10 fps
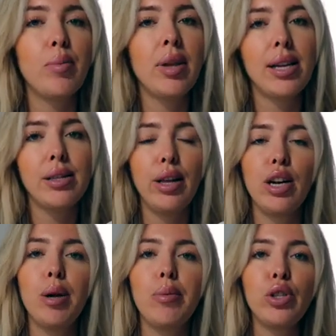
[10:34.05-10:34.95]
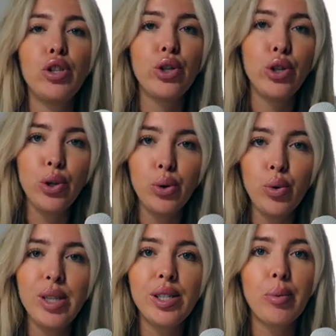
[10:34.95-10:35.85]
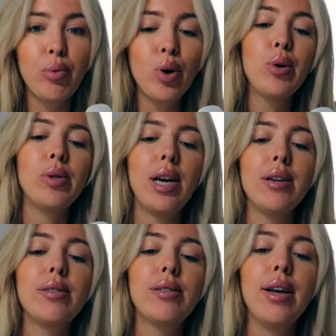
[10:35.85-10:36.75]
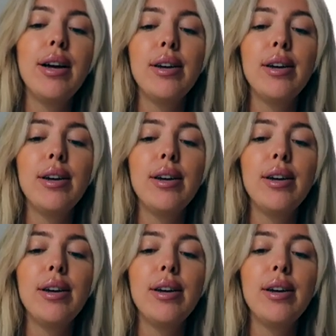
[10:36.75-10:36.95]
but that's layer number 2 is the process.